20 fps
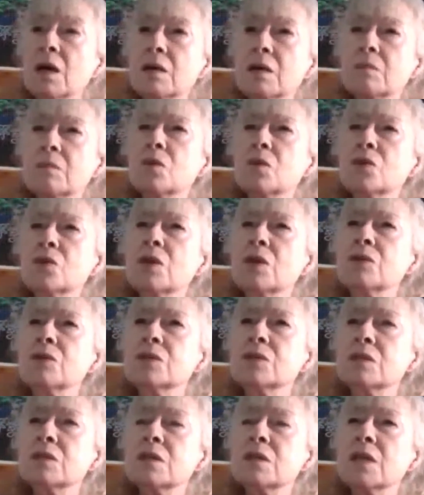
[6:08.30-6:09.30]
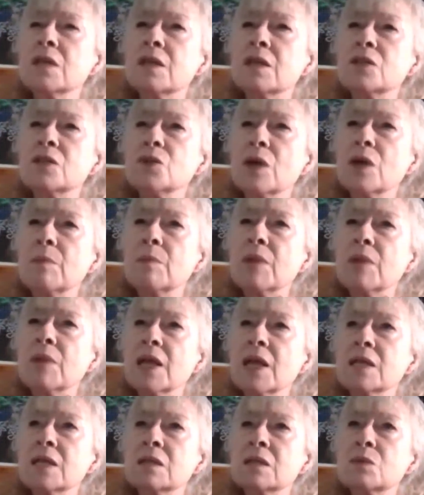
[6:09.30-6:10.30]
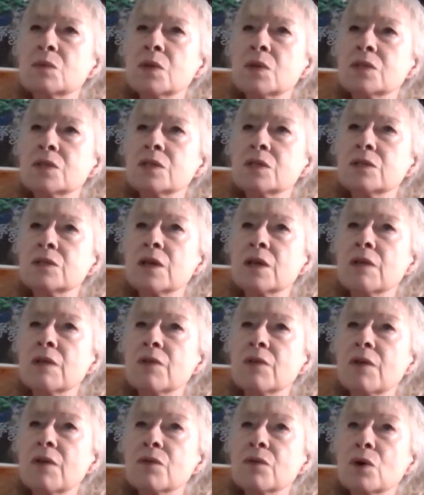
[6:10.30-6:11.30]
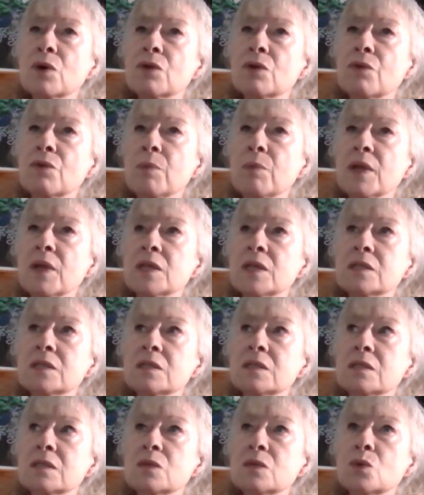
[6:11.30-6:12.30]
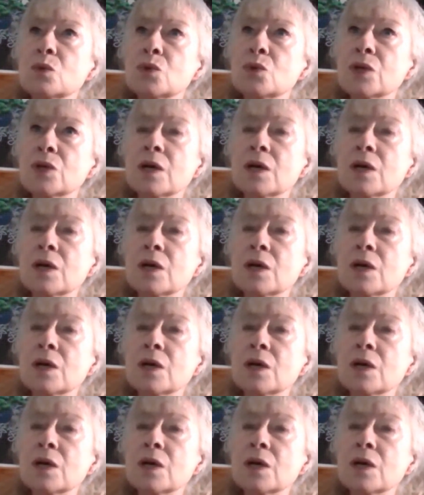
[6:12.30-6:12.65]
Or those, yeah, they do come plain as well, don't they? If you haven't got a repeat order.